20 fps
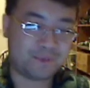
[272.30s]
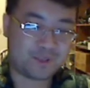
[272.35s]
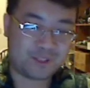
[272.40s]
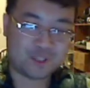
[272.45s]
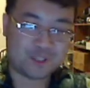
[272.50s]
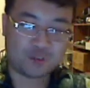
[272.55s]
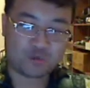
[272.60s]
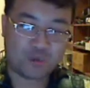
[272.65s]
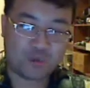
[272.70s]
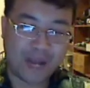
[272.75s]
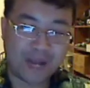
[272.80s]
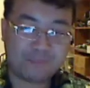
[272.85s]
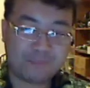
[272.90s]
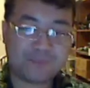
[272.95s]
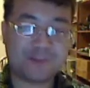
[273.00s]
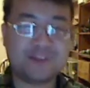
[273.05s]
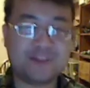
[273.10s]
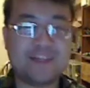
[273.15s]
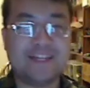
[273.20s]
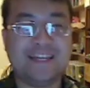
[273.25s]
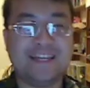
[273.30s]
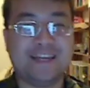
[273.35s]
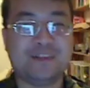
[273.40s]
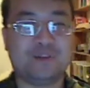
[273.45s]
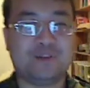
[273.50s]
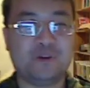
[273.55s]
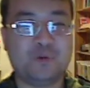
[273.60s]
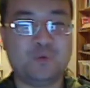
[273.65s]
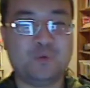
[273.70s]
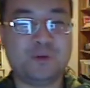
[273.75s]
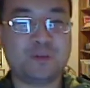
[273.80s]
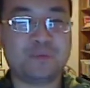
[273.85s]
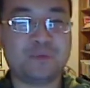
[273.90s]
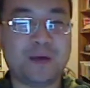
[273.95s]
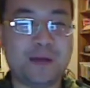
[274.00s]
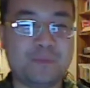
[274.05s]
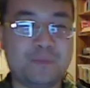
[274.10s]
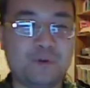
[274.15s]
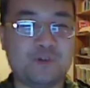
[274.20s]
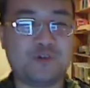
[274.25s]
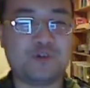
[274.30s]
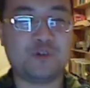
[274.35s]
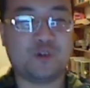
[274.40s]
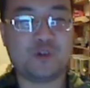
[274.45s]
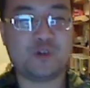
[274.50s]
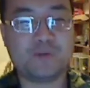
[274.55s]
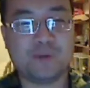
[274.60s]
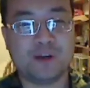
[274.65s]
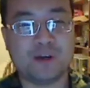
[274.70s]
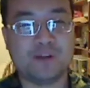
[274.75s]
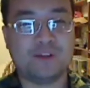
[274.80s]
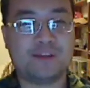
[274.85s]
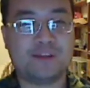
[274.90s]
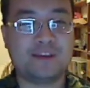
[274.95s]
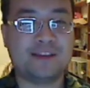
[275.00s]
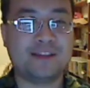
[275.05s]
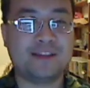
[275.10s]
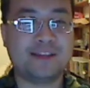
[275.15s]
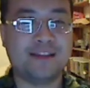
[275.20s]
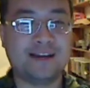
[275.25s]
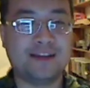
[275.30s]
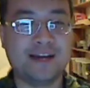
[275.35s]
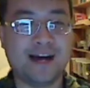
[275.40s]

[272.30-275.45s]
To wrap this together with my personal experience,